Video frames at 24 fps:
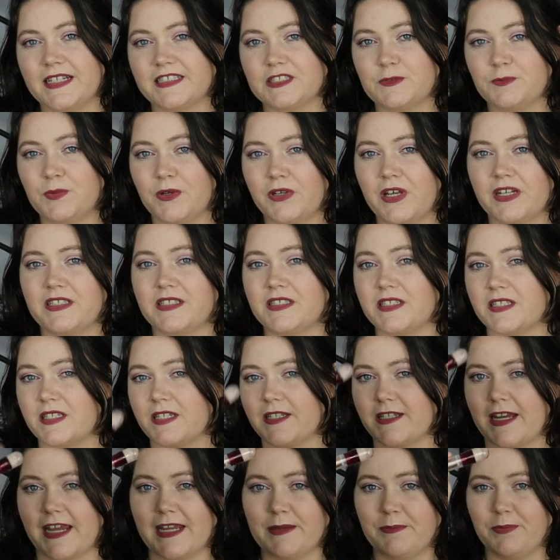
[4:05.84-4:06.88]
next product is a
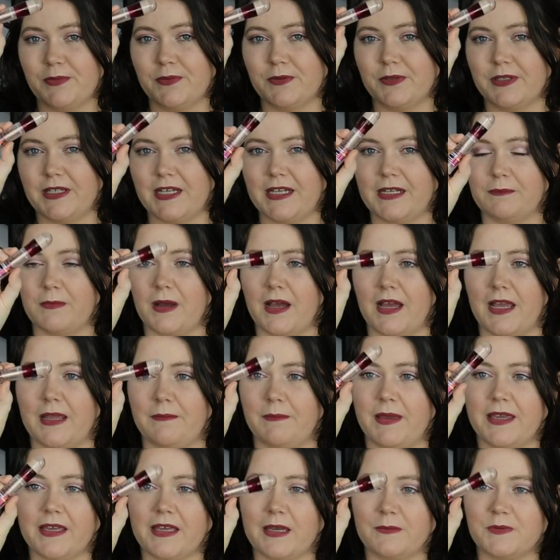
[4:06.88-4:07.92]
staple in my
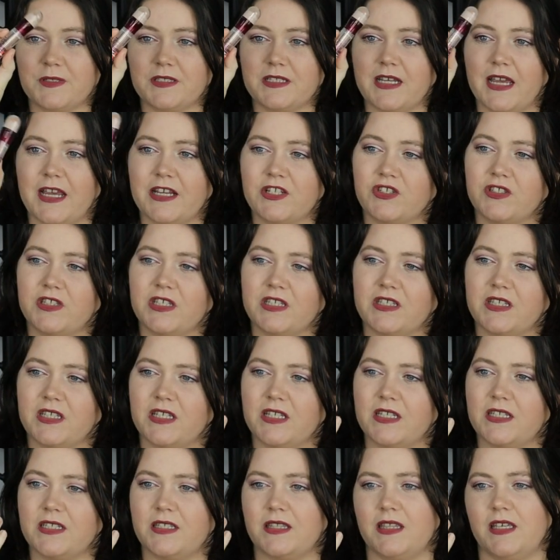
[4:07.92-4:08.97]
makeup stash. This
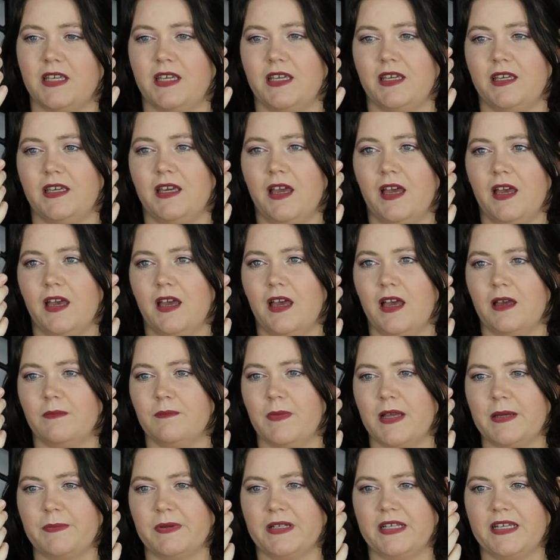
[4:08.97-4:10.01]
is the
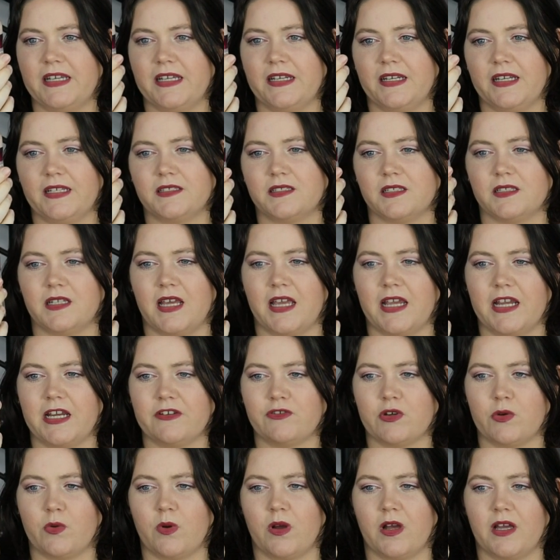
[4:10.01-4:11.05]
Maybelline Instant
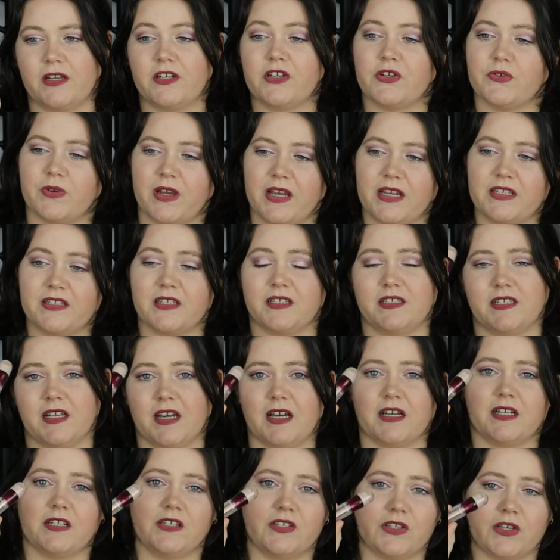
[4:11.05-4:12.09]
Age Rewind Eraser
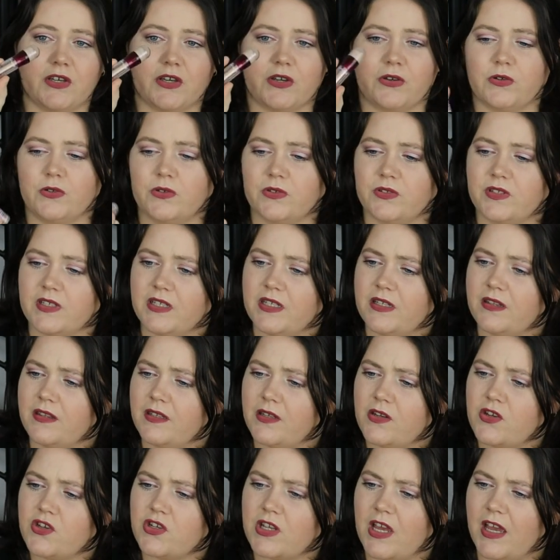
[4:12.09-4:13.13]
Dark Circles in
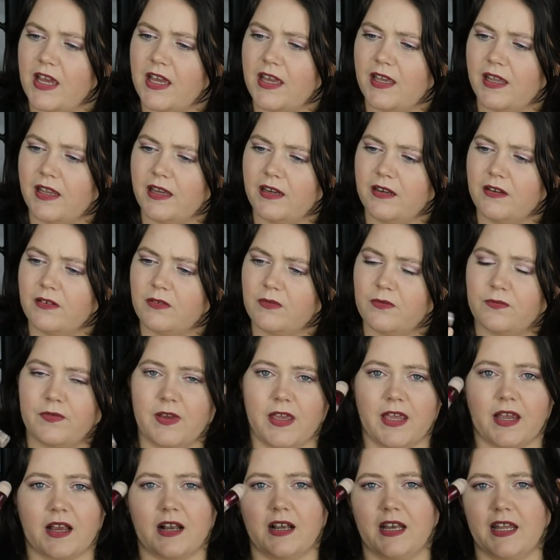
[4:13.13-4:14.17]
the shade
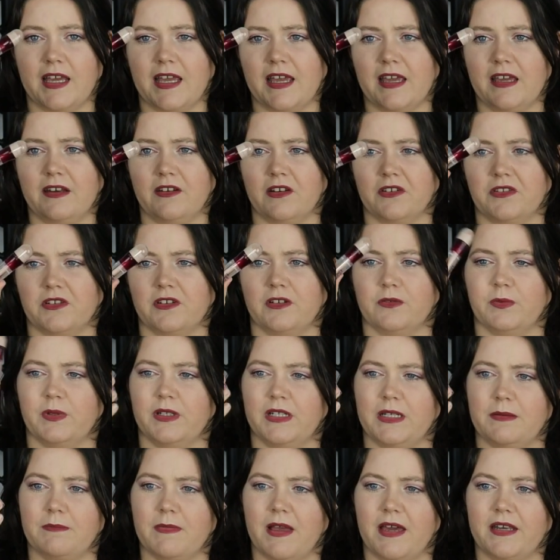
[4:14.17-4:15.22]
Fair Claire. Not that it
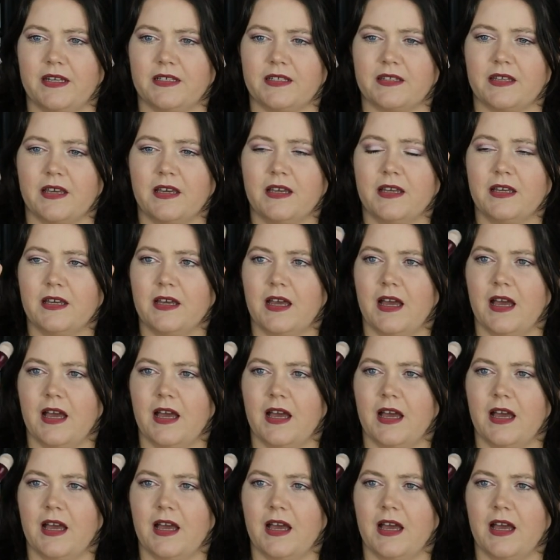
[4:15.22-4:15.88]
really matters